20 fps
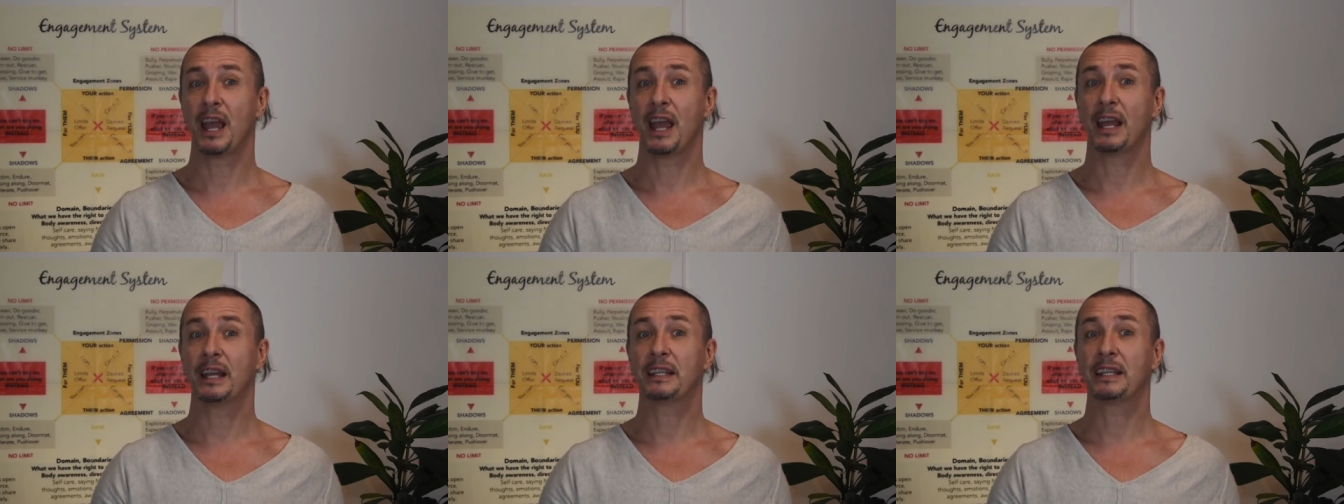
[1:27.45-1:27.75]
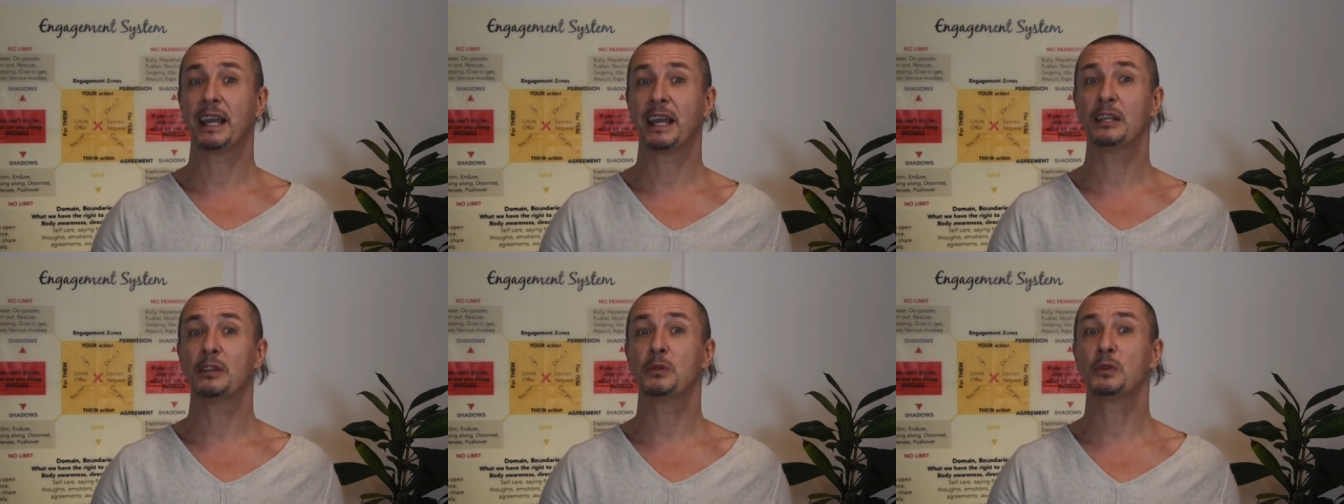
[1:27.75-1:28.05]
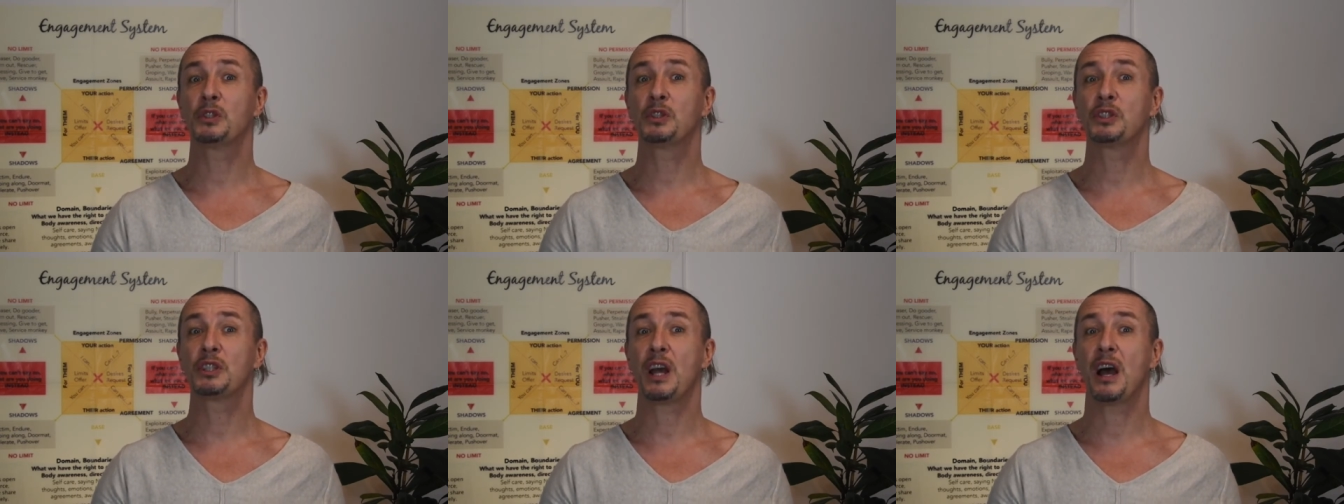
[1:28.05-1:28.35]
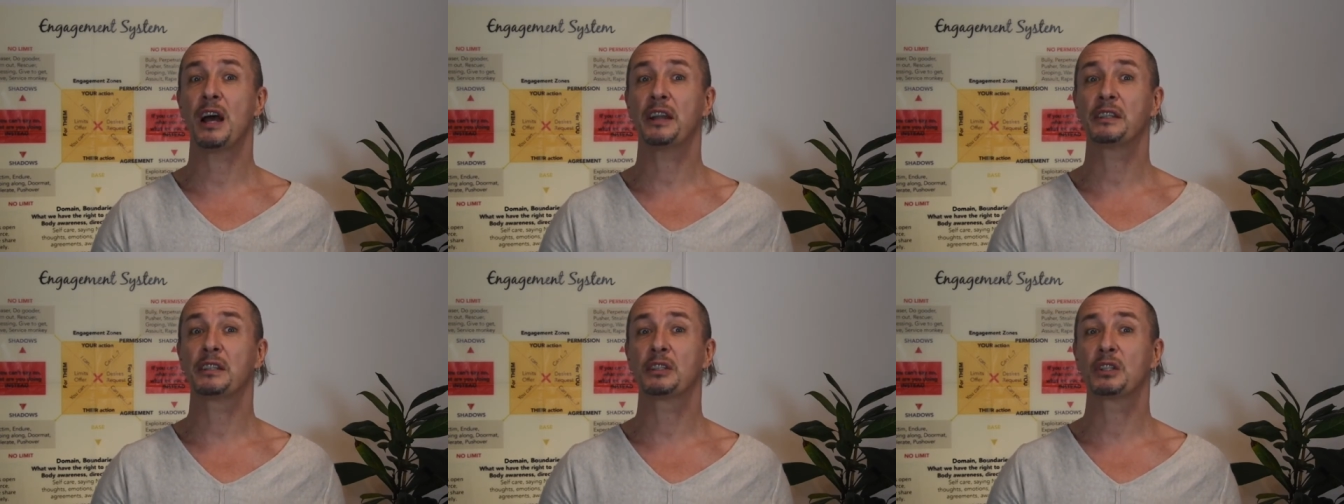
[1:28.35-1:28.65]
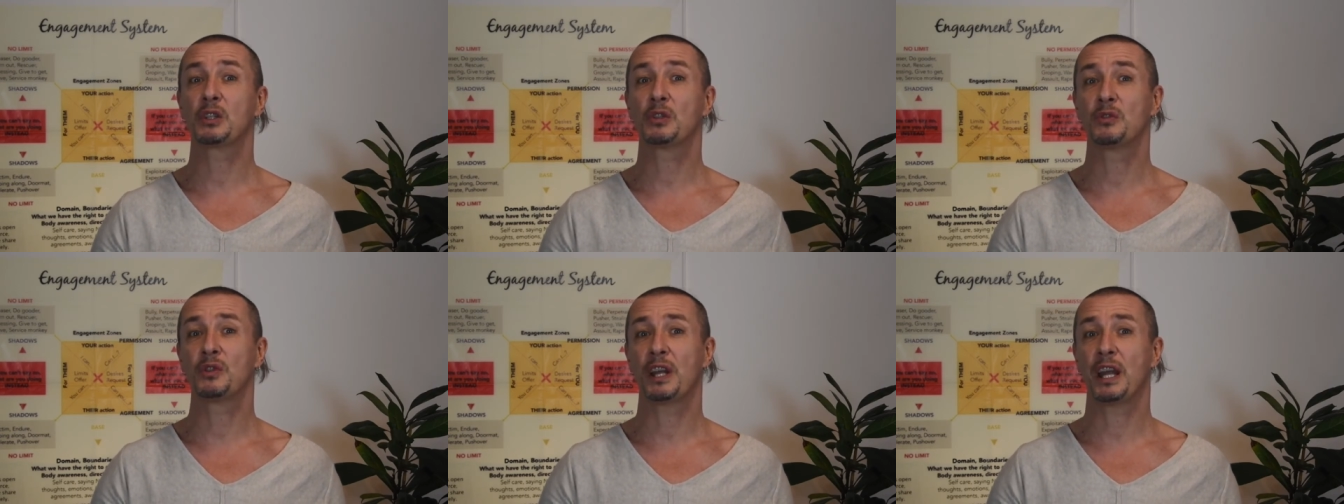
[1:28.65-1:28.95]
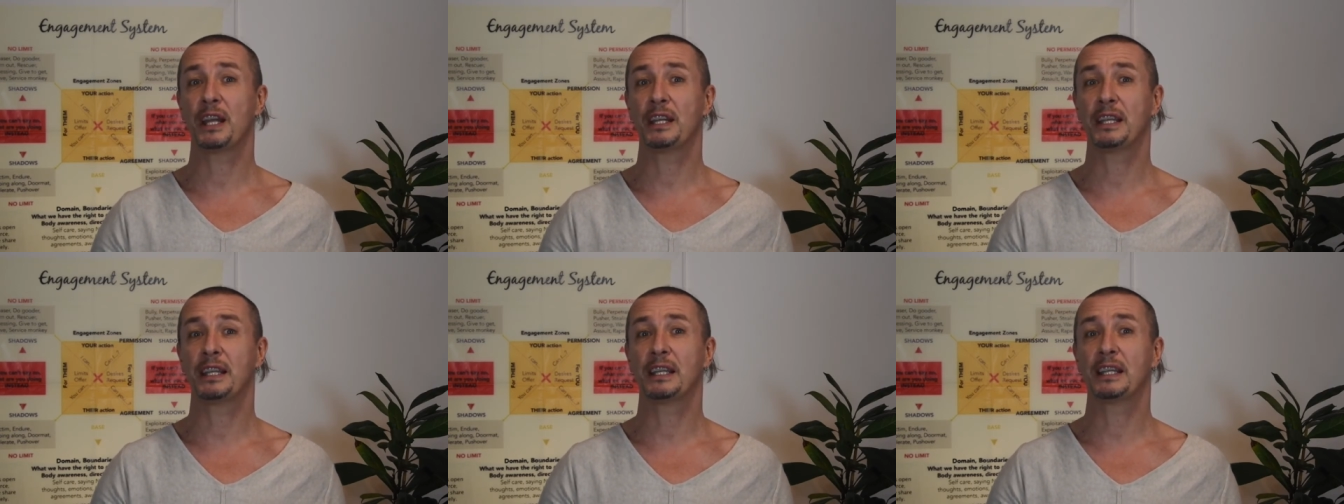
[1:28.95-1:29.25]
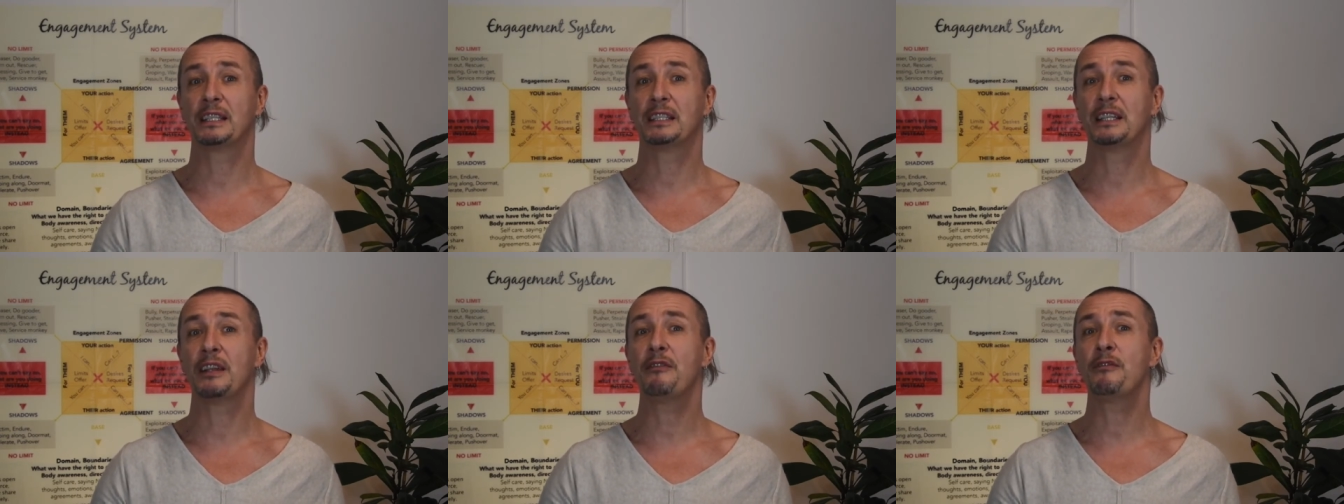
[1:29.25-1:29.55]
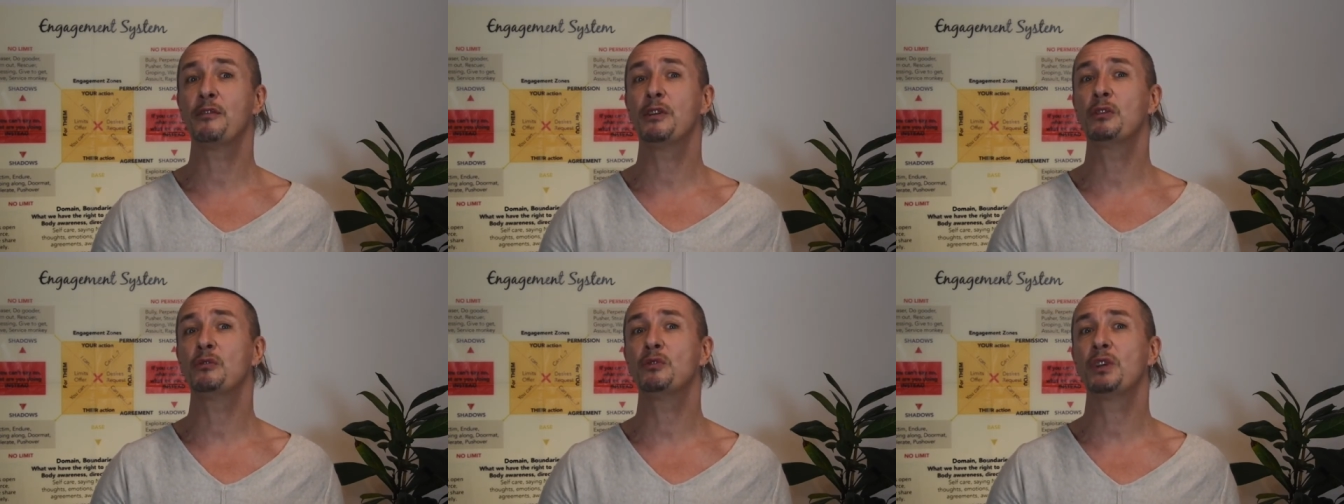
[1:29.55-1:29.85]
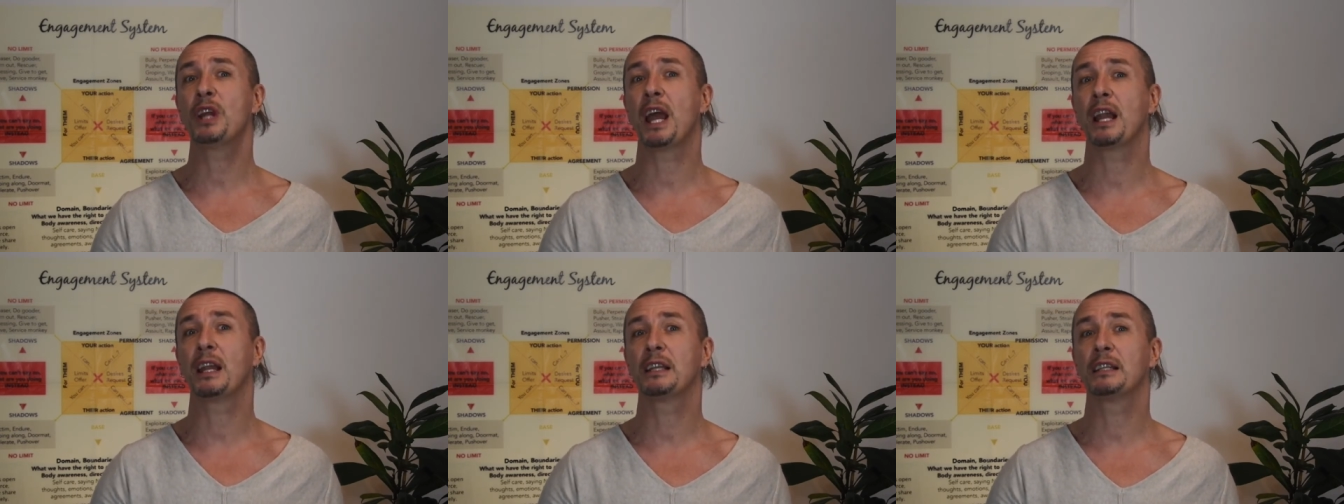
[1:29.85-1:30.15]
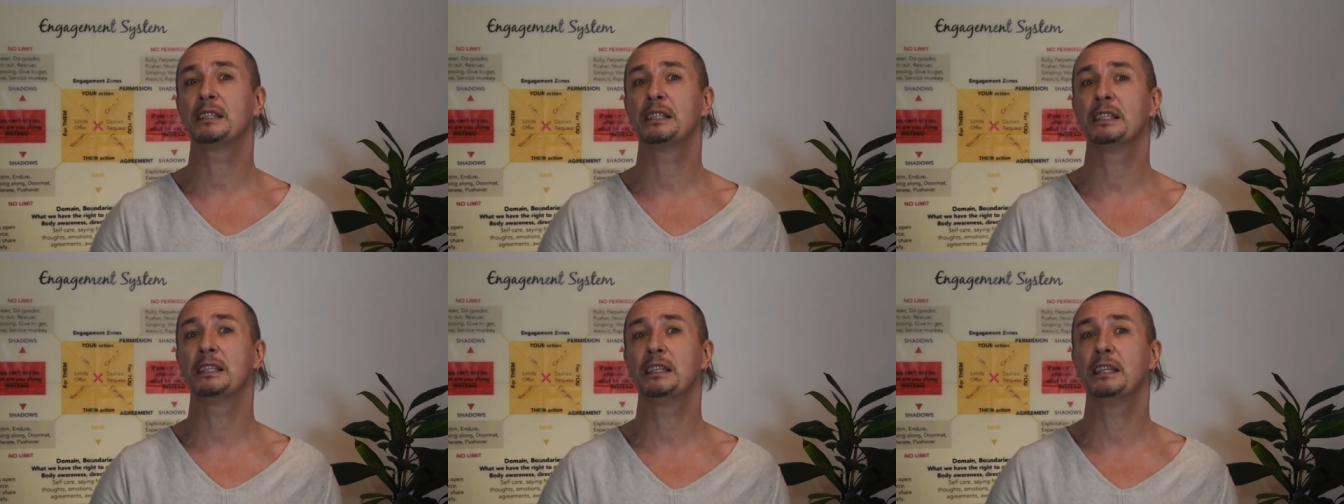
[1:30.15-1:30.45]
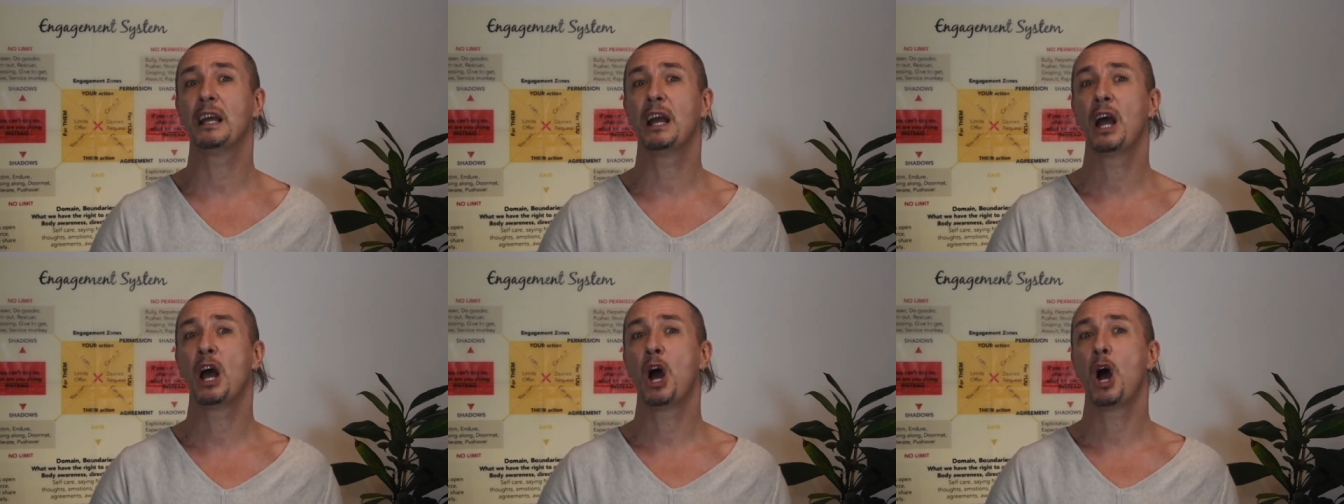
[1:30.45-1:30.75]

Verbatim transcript: and get you started creating a different reality